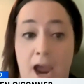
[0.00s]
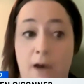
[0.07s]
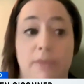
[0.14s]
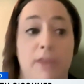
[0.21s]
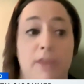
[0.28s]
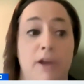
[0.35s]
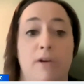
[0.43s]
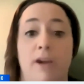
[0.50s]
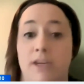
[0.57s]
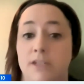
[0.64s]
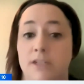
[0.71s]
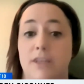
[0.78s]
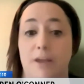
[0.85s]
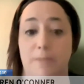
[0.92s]
out there
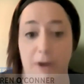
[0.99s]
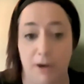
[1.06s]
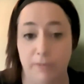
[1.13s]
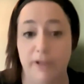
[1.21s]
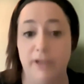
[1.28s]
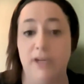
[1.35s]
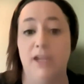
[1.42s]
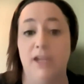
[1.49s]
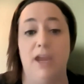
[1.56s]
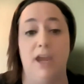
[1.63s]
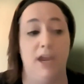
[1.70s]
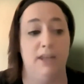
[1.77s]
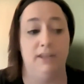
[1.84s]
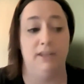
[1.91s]
in the public
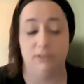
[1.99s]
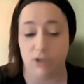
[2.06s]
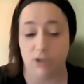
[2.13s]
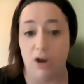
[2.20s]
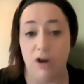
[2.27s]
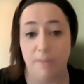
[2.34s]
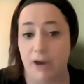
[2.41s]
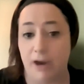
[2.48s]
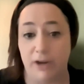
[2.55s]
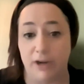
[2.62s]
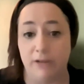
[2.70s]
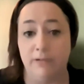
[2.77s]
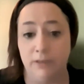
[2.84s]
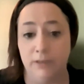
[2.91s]
and talk
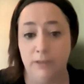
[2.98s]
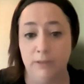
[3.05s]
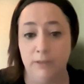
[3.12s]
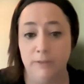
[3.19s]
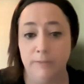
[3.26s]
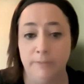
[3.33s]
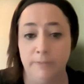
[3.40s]
about it. Lauren